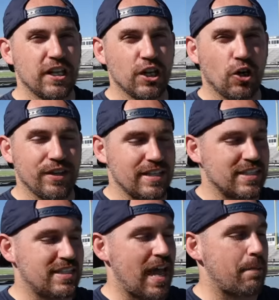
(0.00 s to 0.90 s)
getting all that
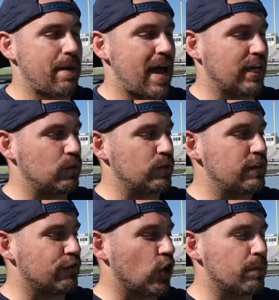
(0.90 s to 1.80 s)
snapback and
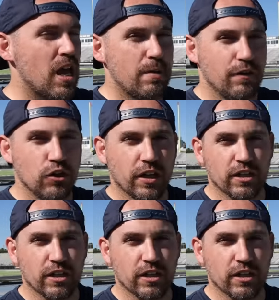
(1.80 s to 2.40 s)
reverb. If you look